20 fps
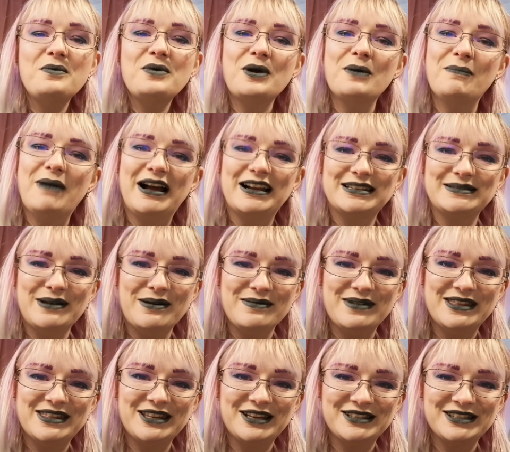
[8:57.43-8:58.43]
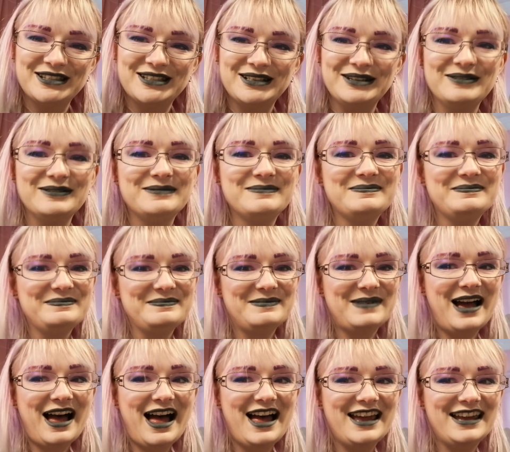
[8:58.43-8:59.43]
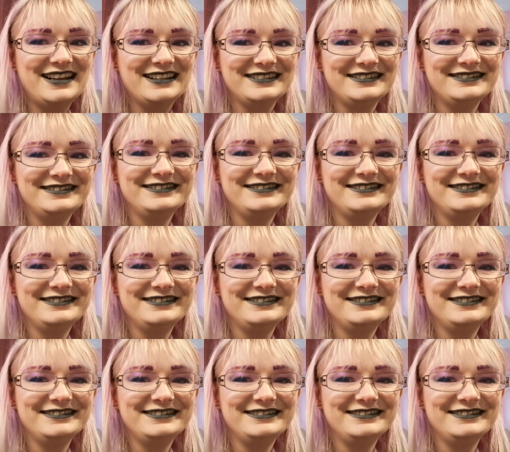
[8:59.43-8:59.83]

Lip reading: Come back to my mythos soon. Bye.